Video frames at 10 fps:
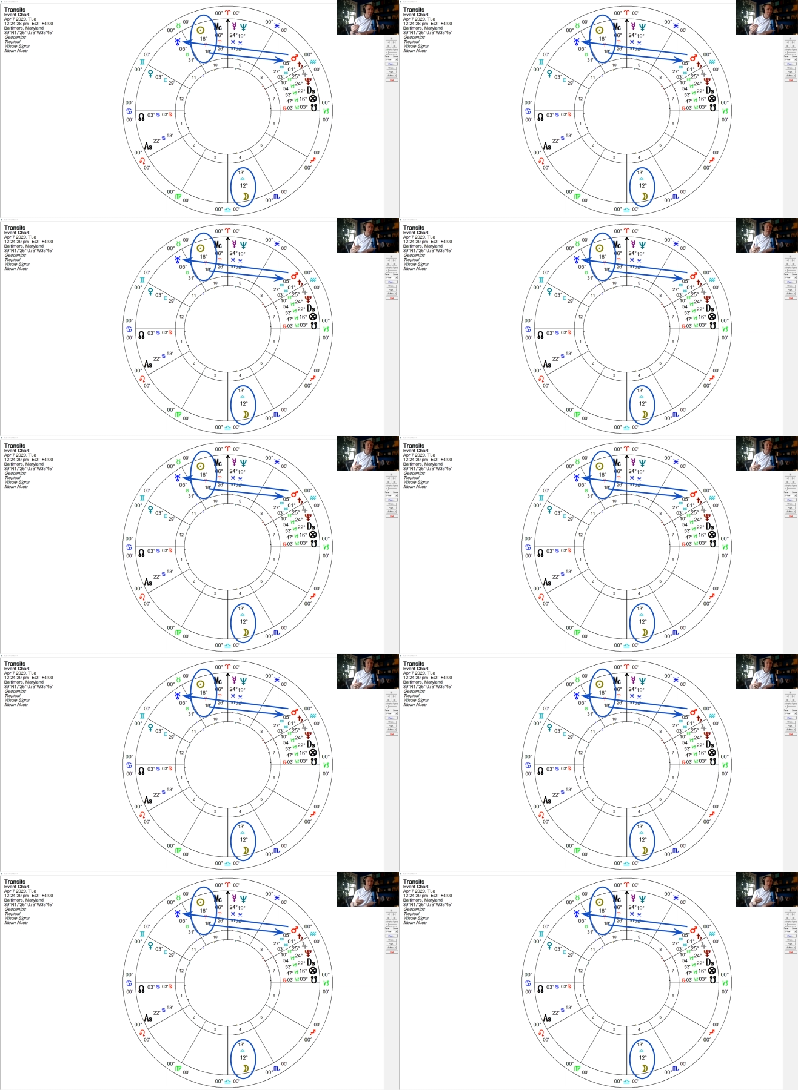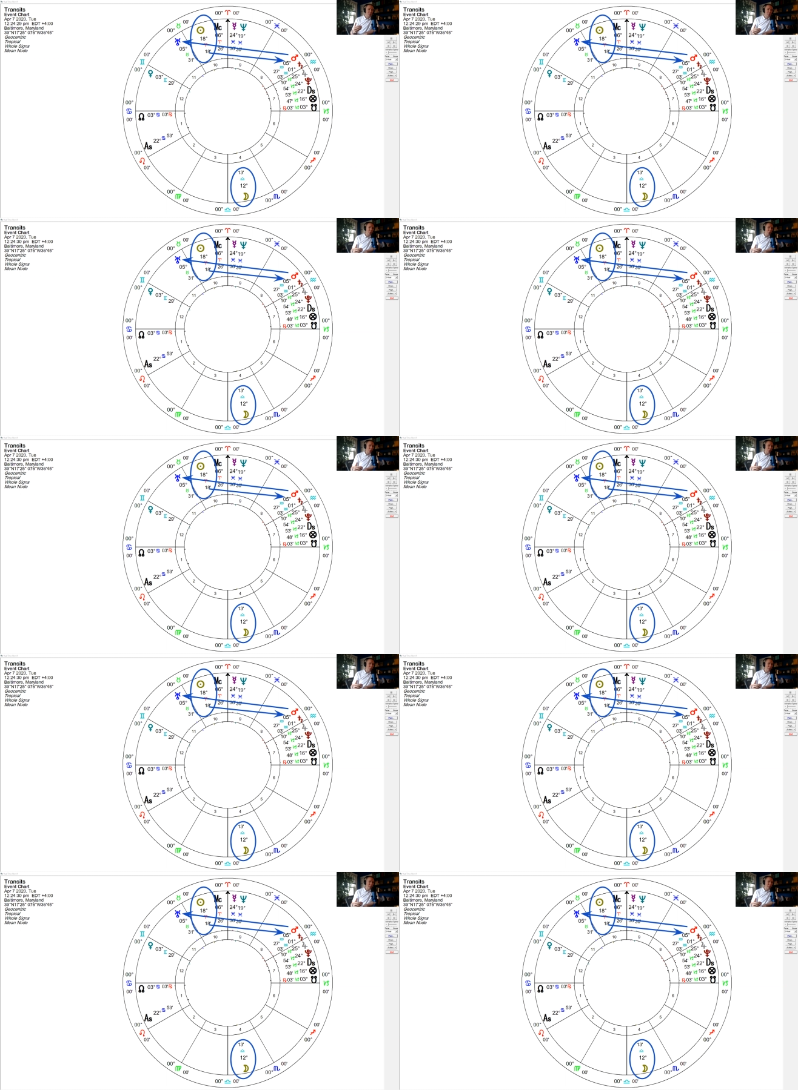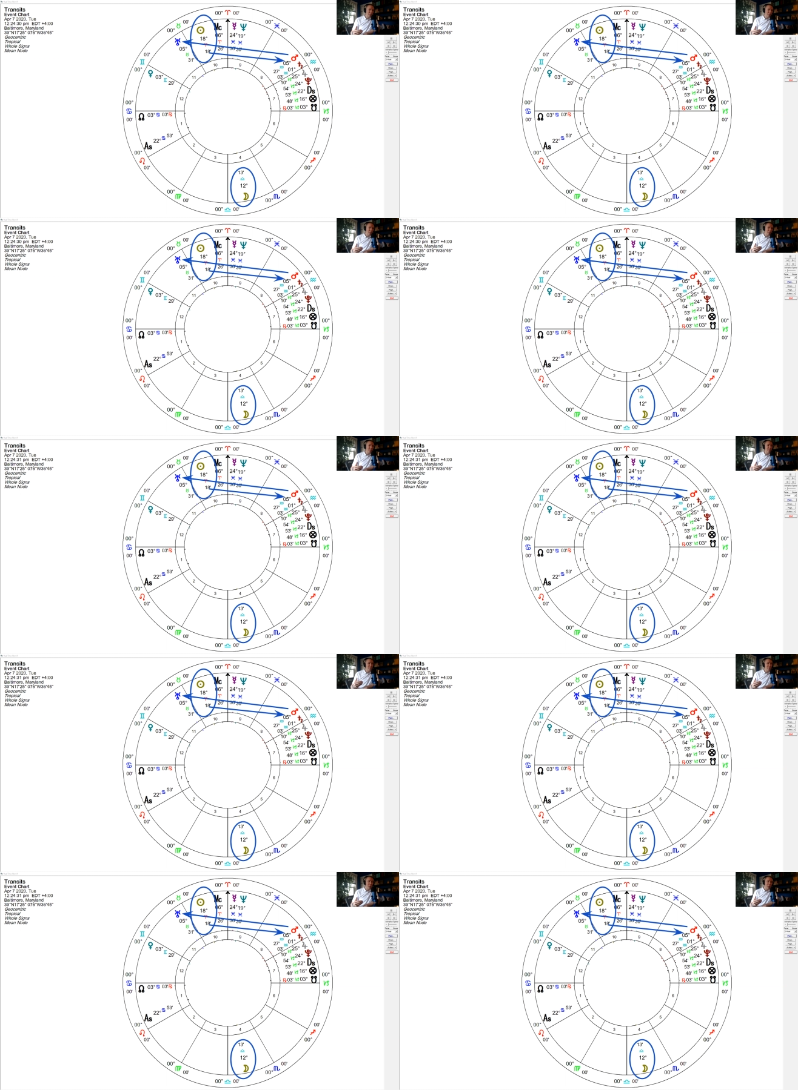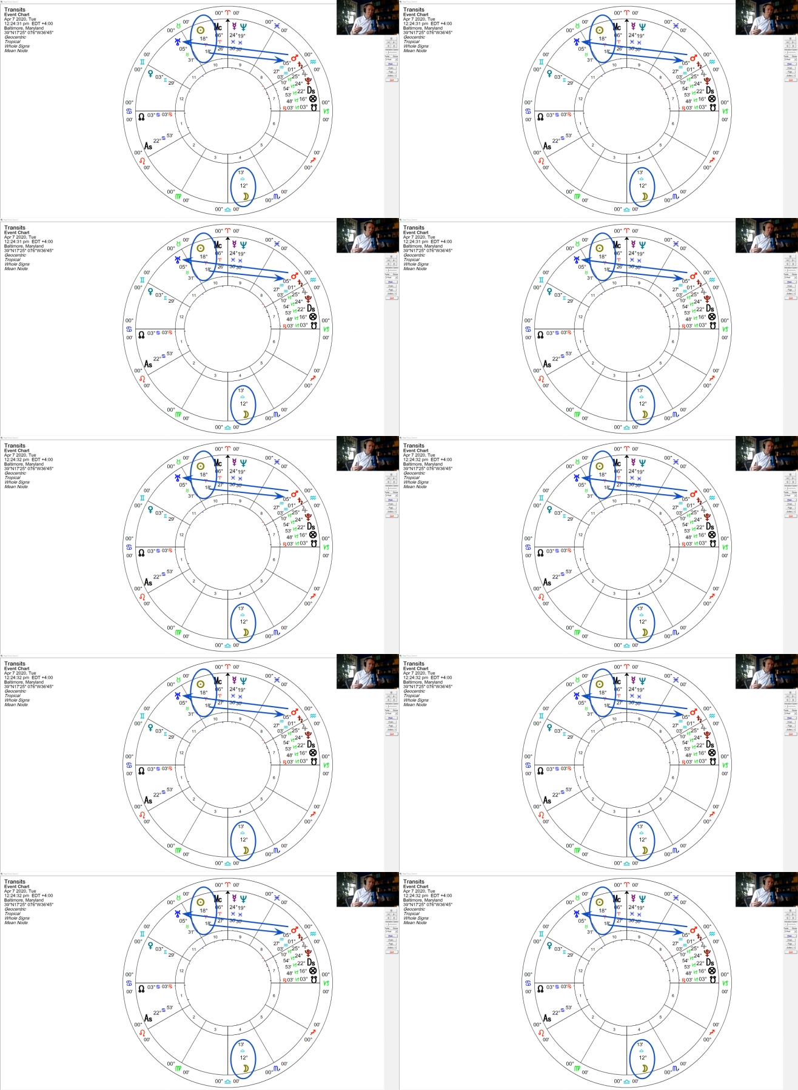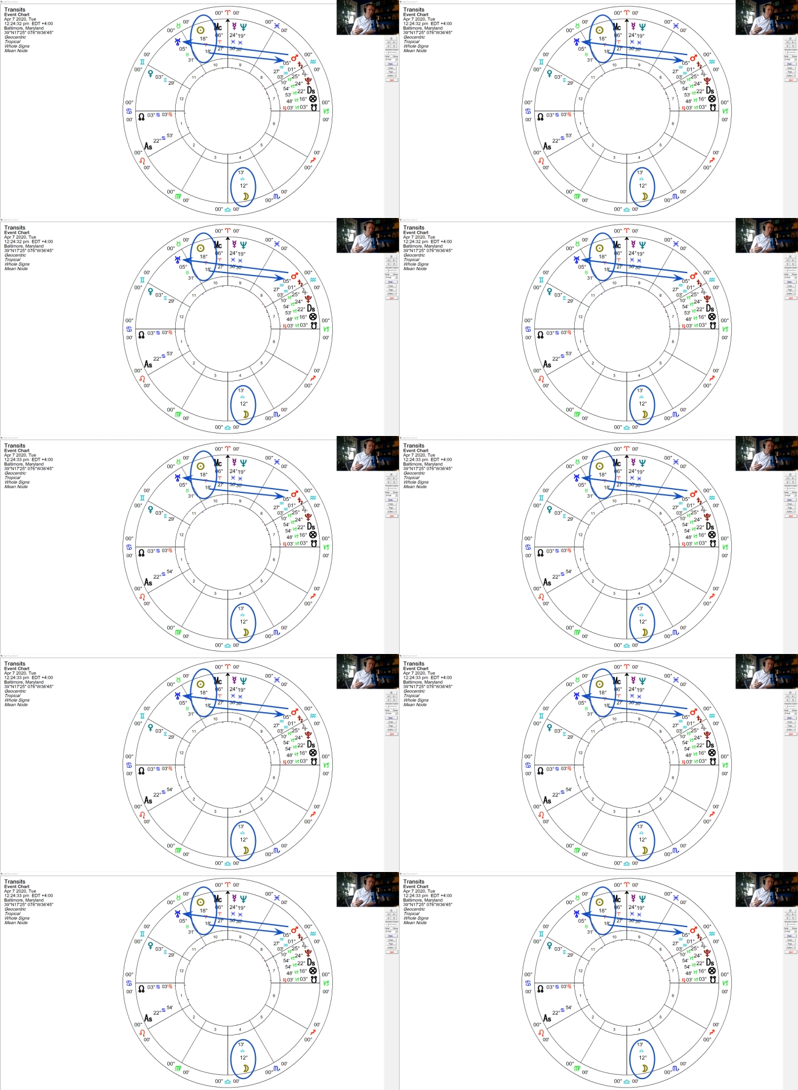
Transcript: [unreadable: no face in view]